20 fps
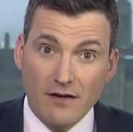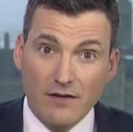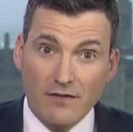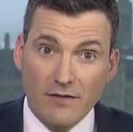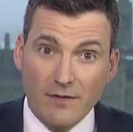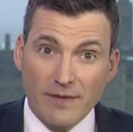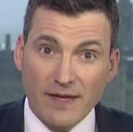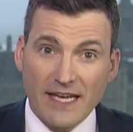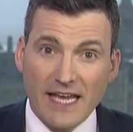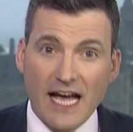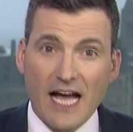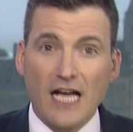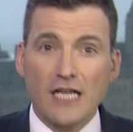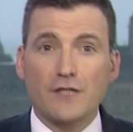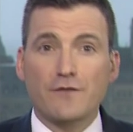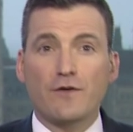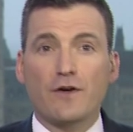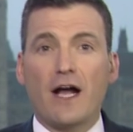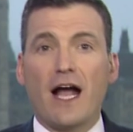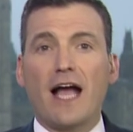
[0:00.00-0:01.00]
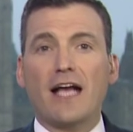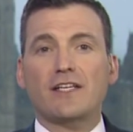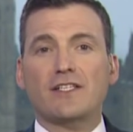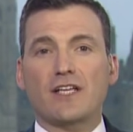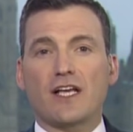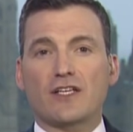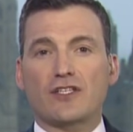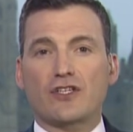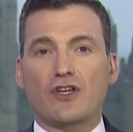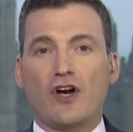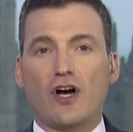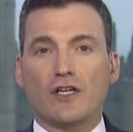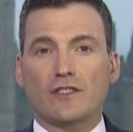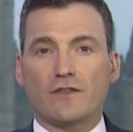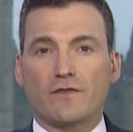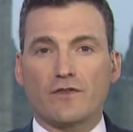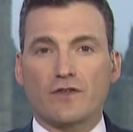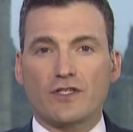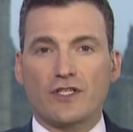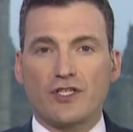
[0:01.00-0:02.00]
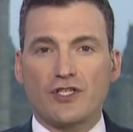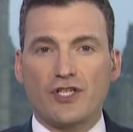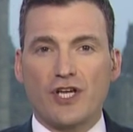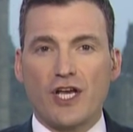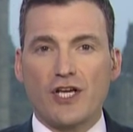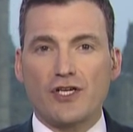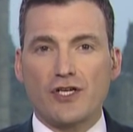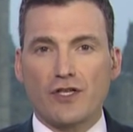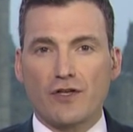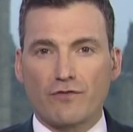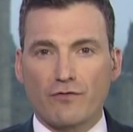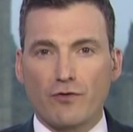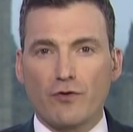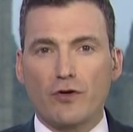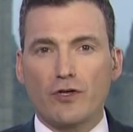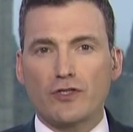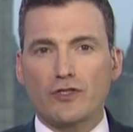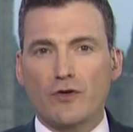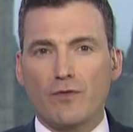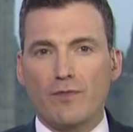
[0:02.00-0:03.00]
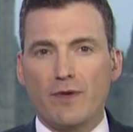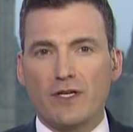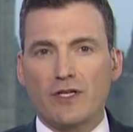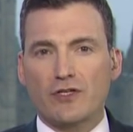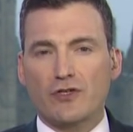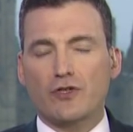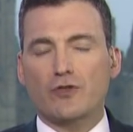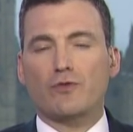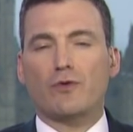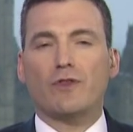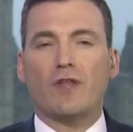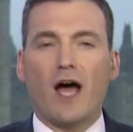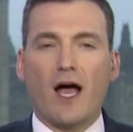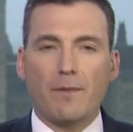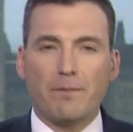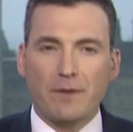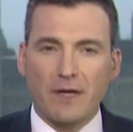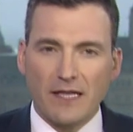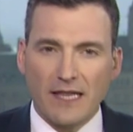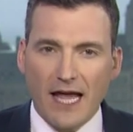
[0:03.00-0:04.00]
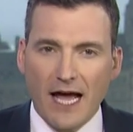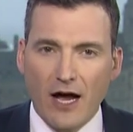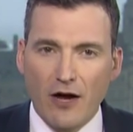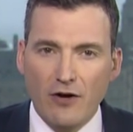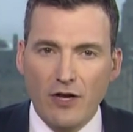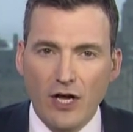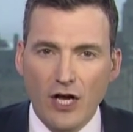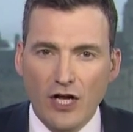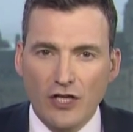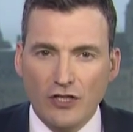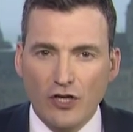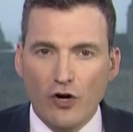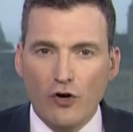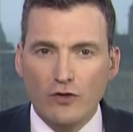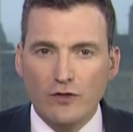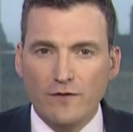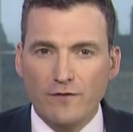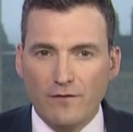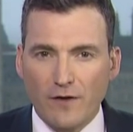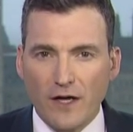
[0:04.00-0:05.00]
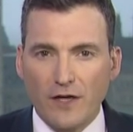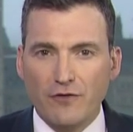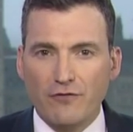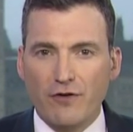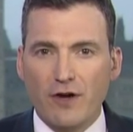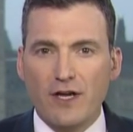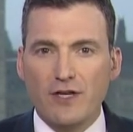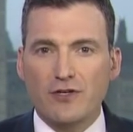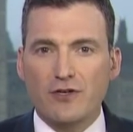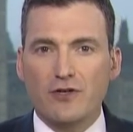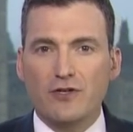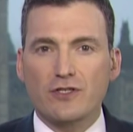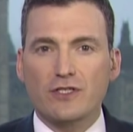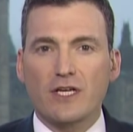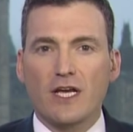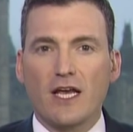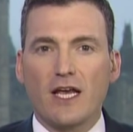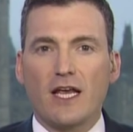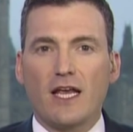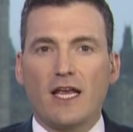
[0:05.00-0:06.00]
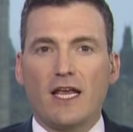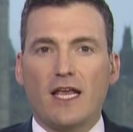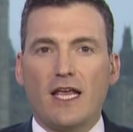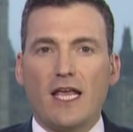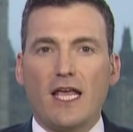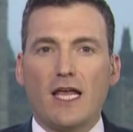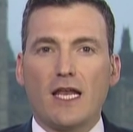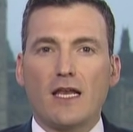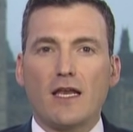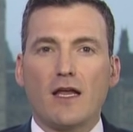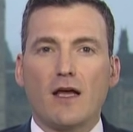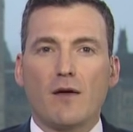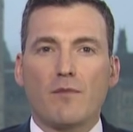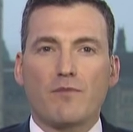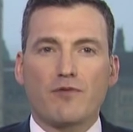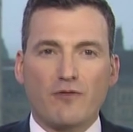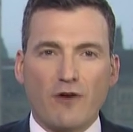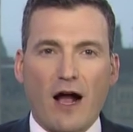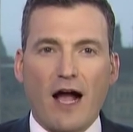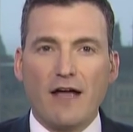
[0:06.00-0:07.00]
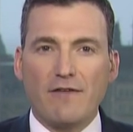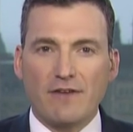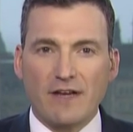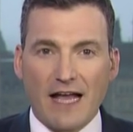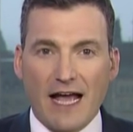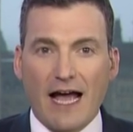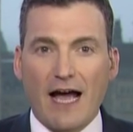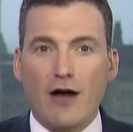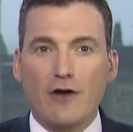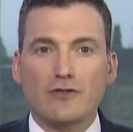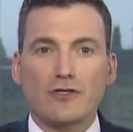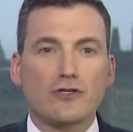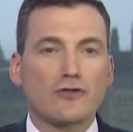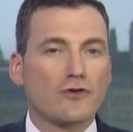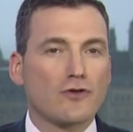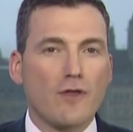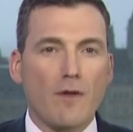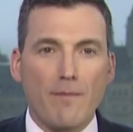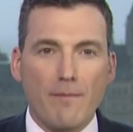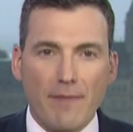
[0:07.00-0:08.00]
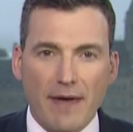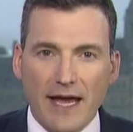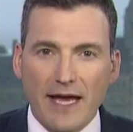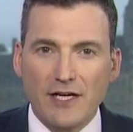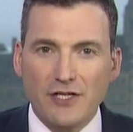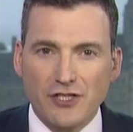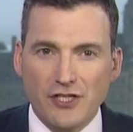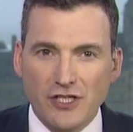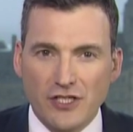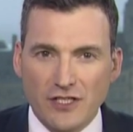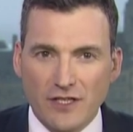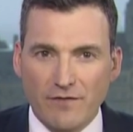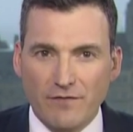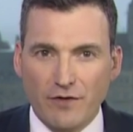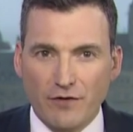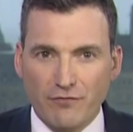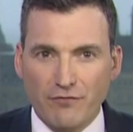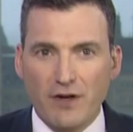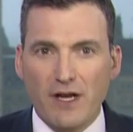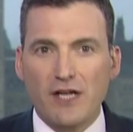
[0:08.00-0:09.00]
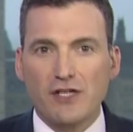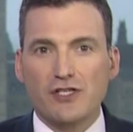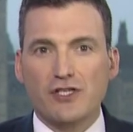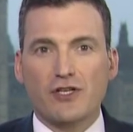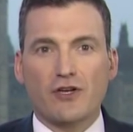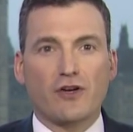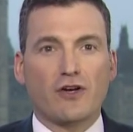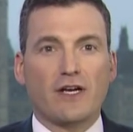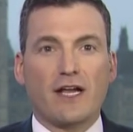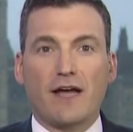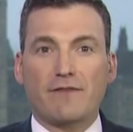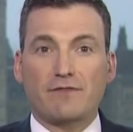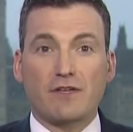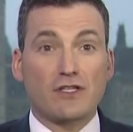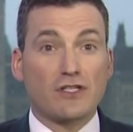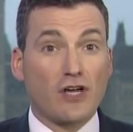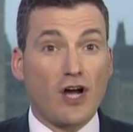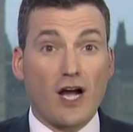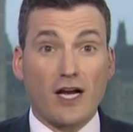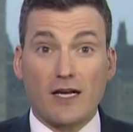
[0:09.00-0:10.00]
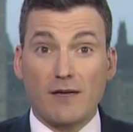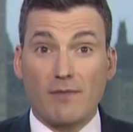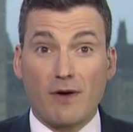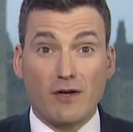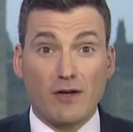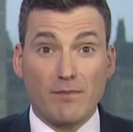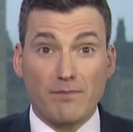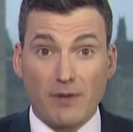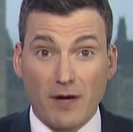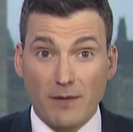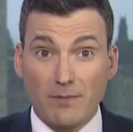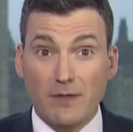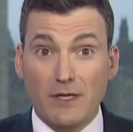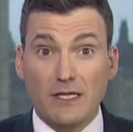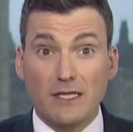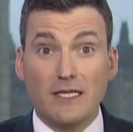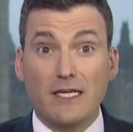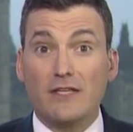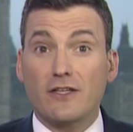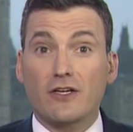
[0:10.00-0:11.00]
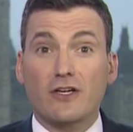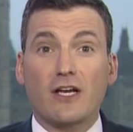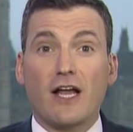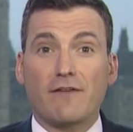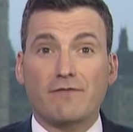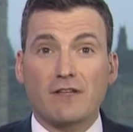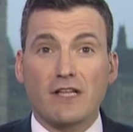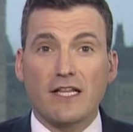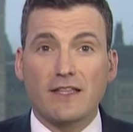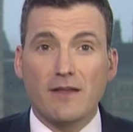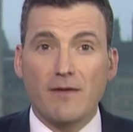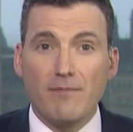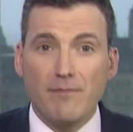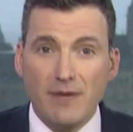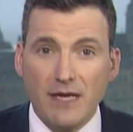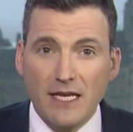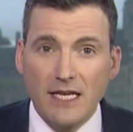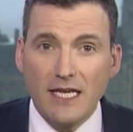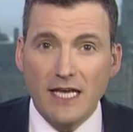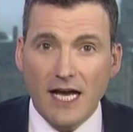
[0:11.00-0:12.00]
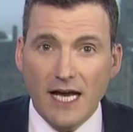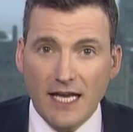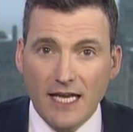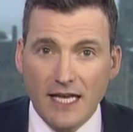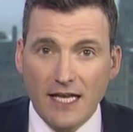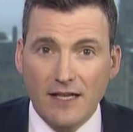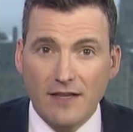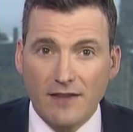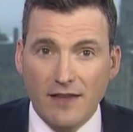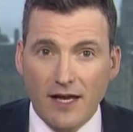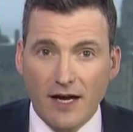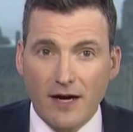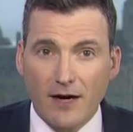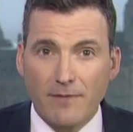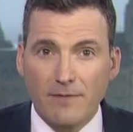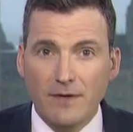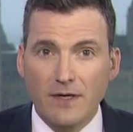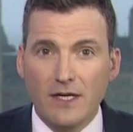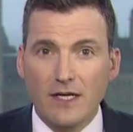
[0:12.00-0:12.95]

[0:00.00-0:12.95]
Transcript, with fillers: from the Cash for Access controversy, changing the rules so ministers will not be allowed to host fundraisers in private houses or the mansions of the rich. They're going to have to talk about it publicly and they're going to have to let the media in there.